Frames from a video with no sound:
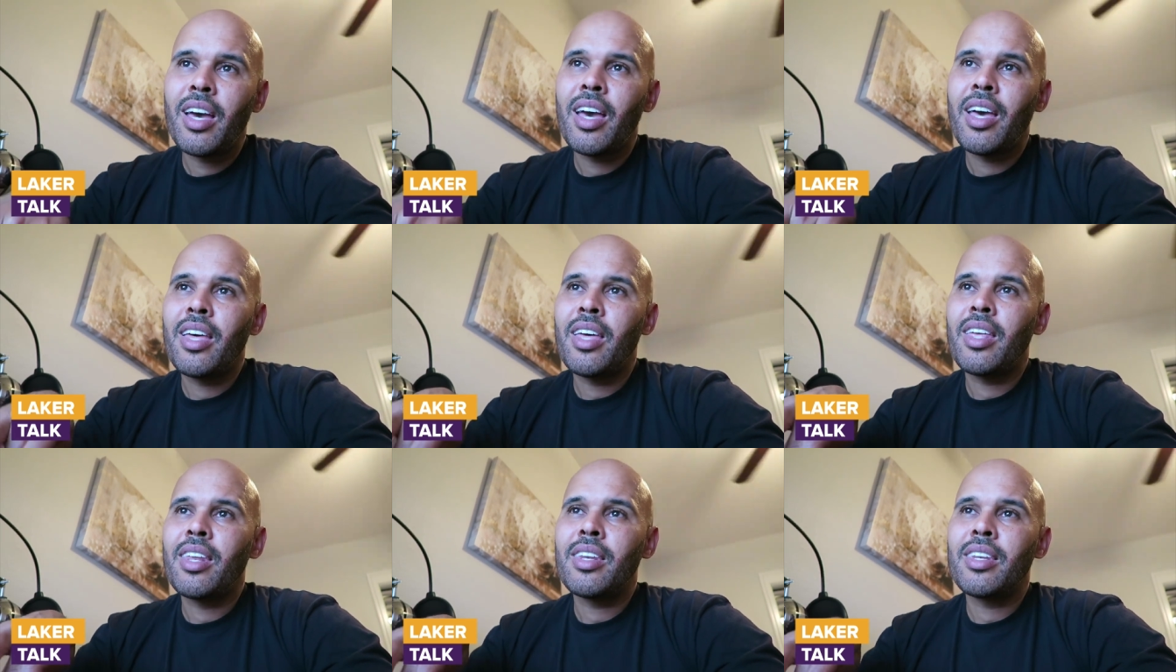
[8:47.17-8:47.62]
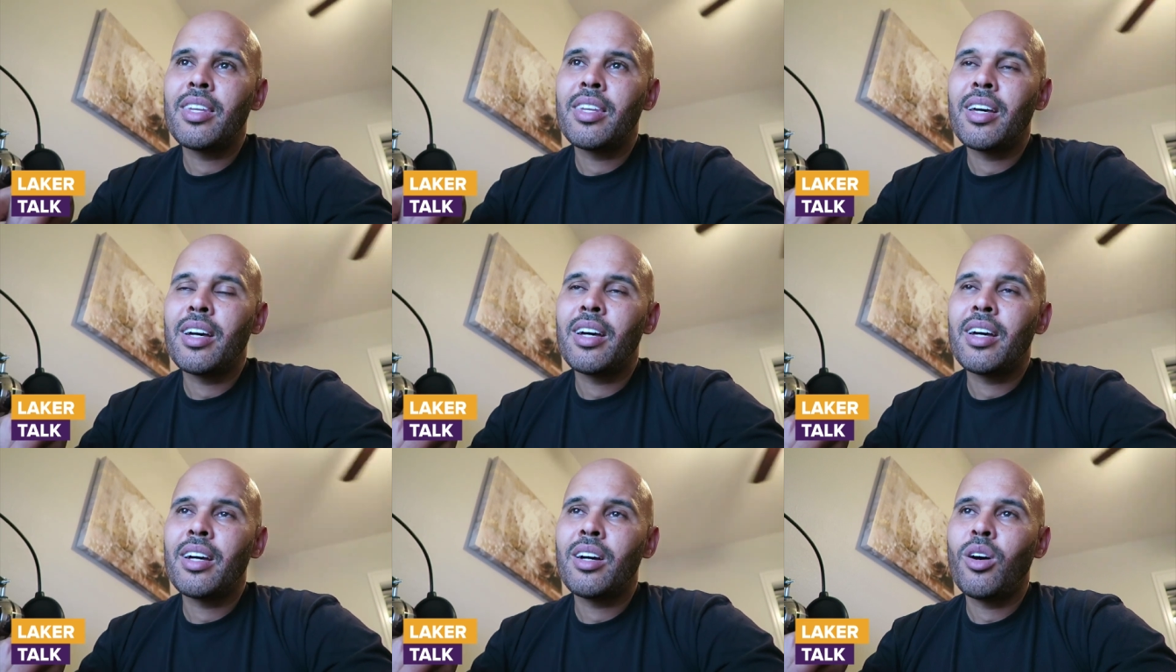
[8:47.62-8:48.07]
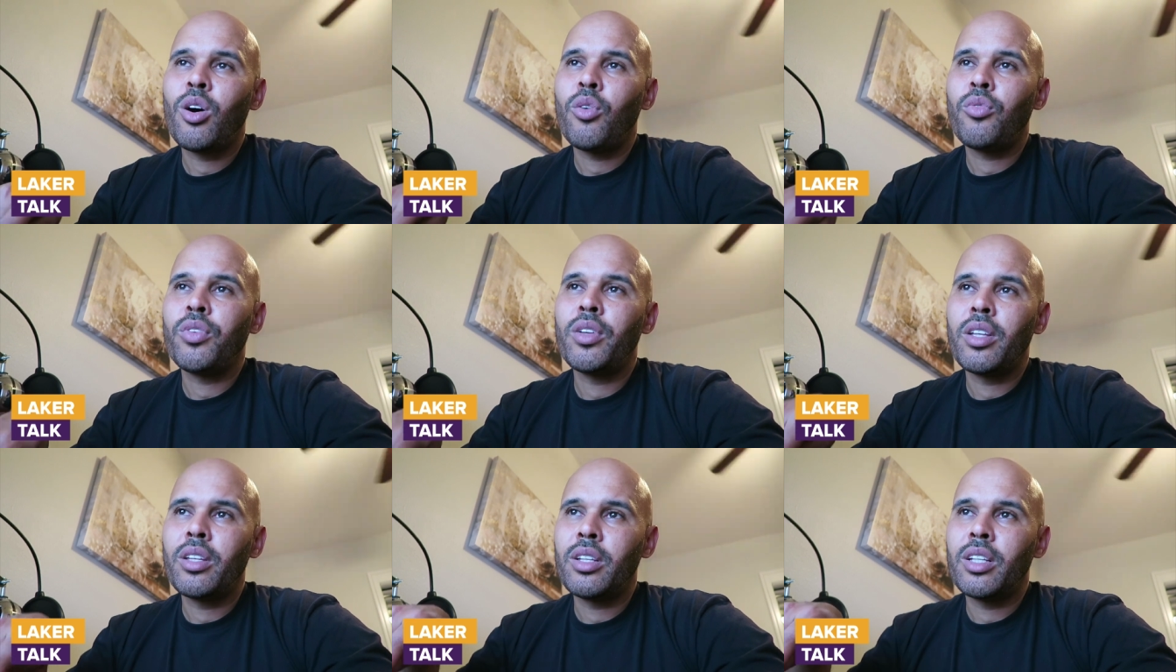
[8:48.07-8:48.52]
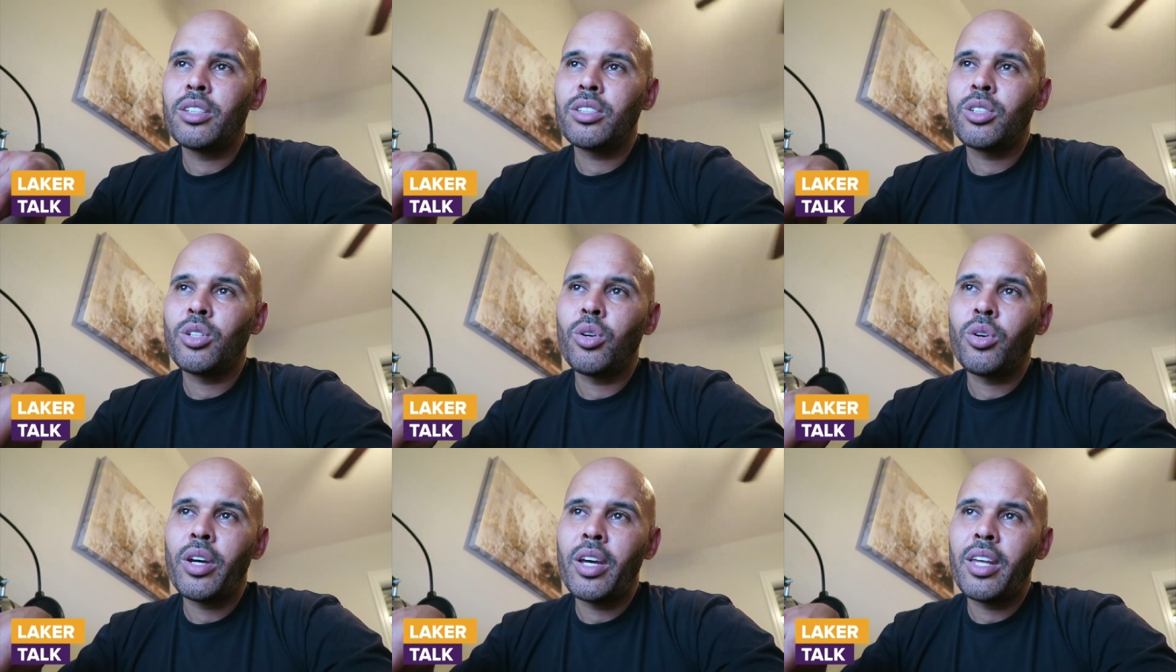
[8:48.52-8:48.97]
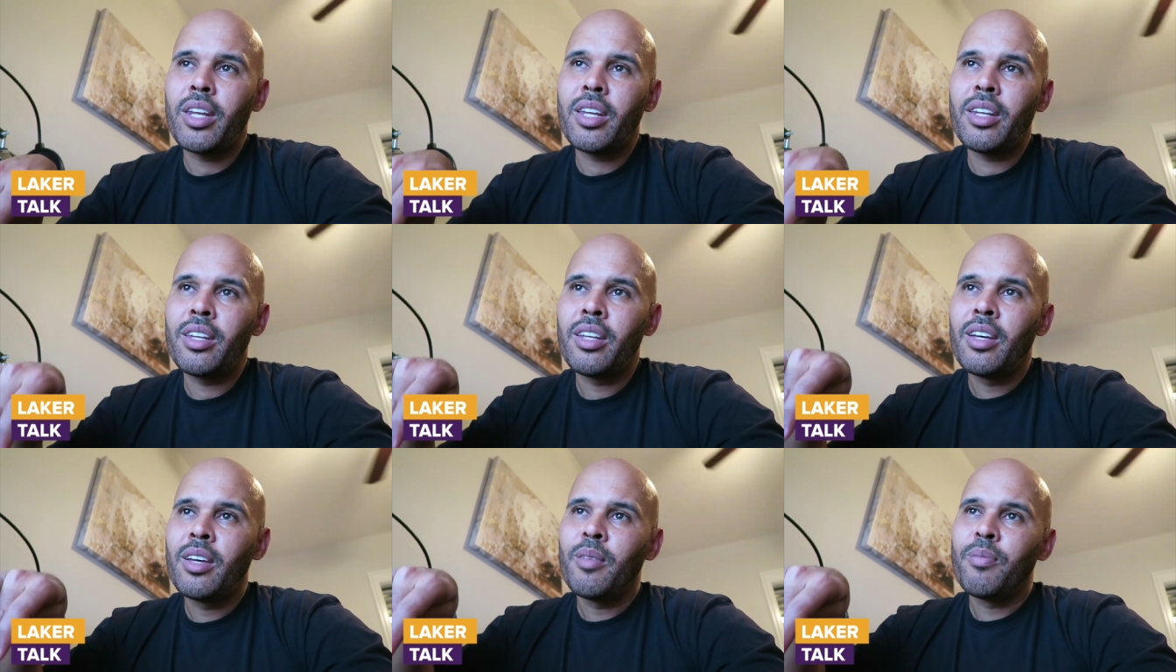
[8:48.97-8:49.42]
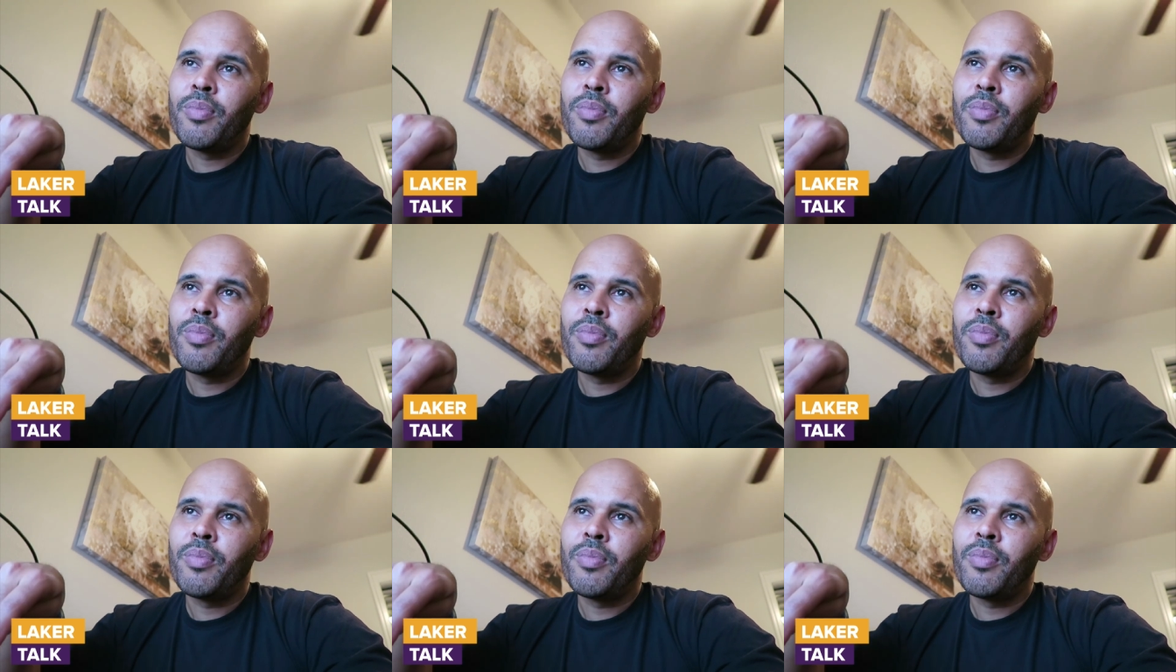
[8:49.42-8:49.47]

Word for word: And uh, hopefully, let's go ahead and